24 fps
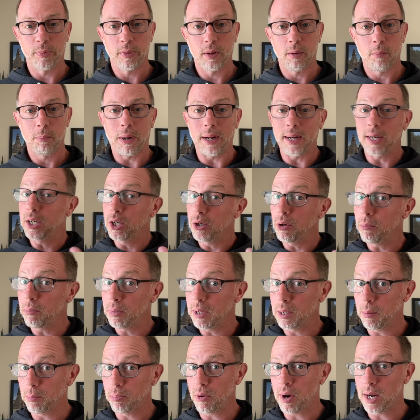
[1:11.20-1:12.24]
But this shouldn't be
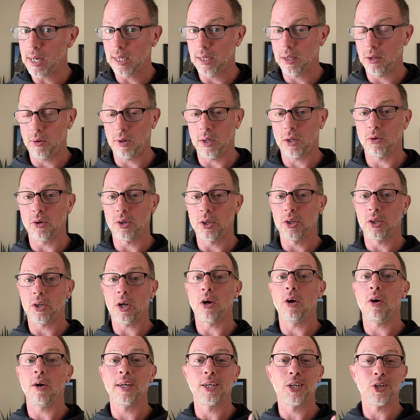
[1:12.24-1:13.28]
surprising to us because as
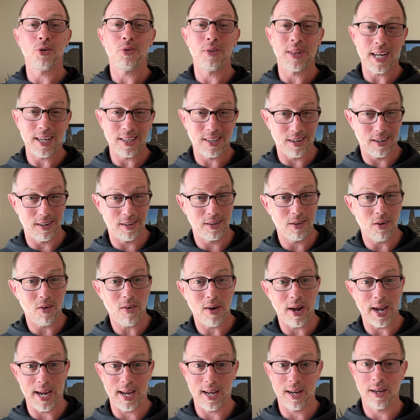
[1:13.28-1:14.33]
early as
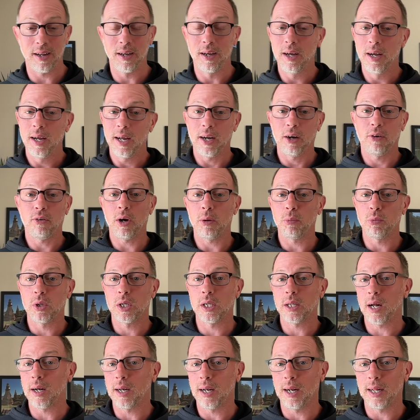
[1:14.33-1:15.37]
2009, incredible
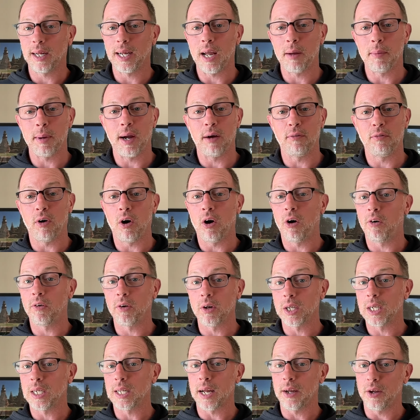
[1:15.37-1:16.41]
study that came out of Oregon
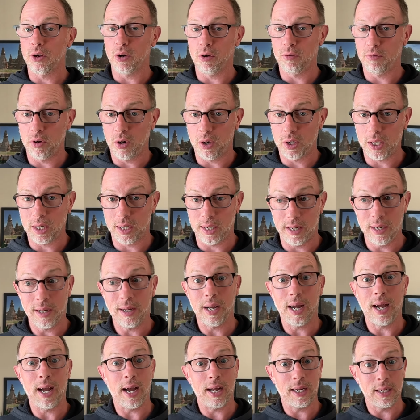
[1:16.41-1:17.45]
State University
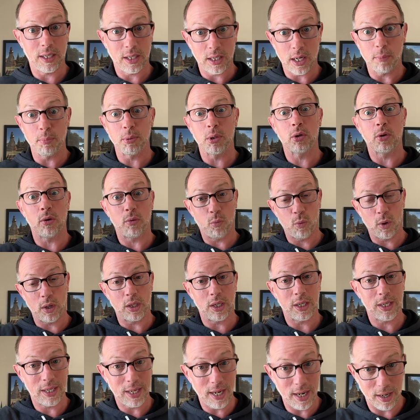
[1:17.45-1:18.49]
and subsequent ones
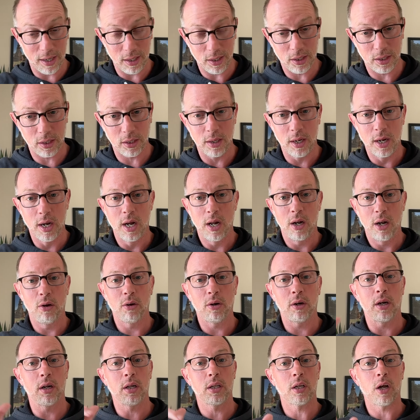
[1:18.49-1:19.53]
since,
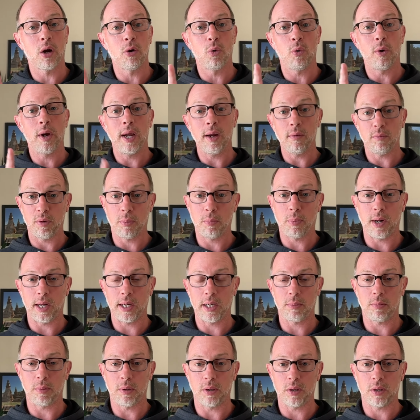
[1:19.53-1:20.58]
looking at total hip
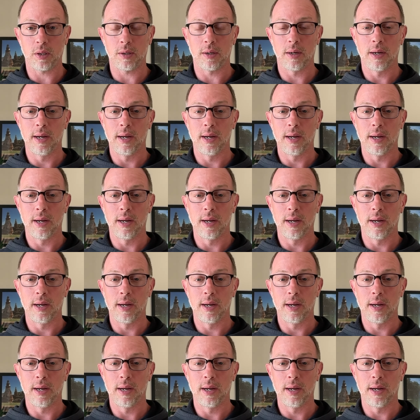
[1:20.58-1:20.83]
replacements.